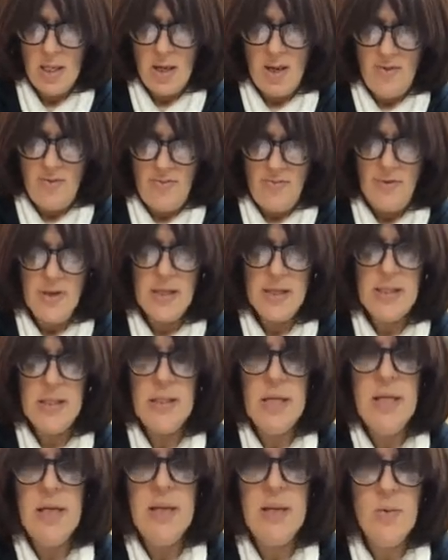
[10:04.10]
fix
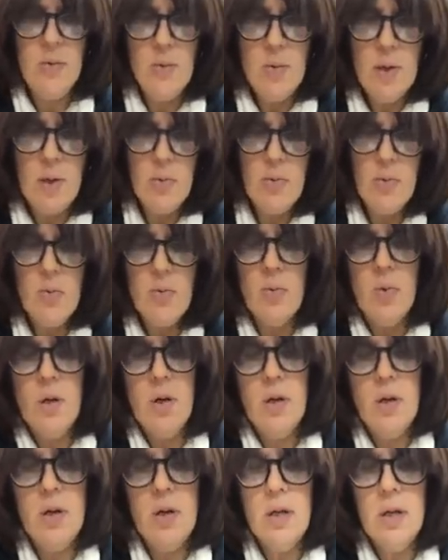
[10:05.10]
it when
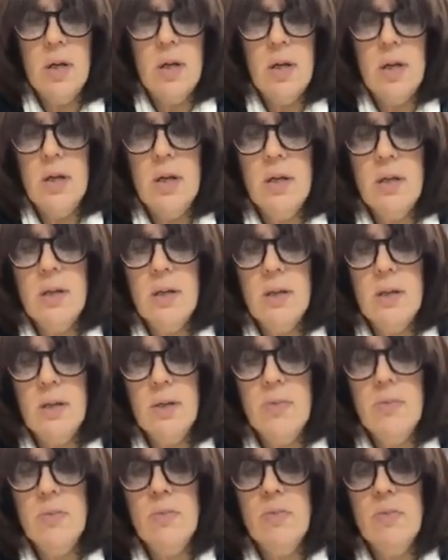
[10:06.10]

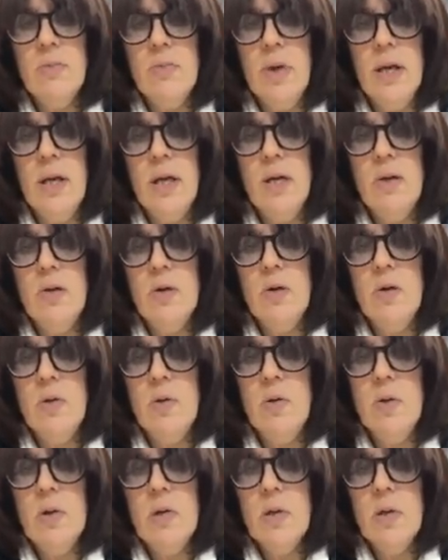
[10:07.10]
I'm ready
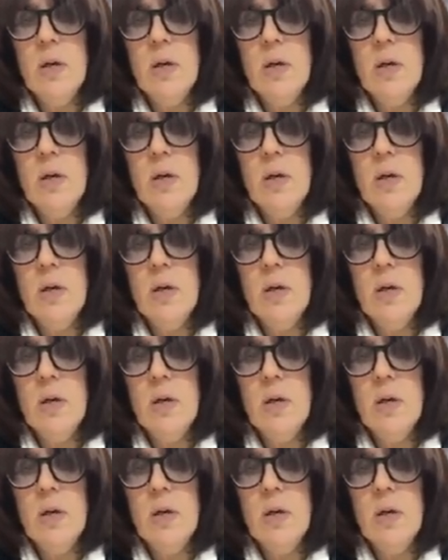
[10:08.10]
to.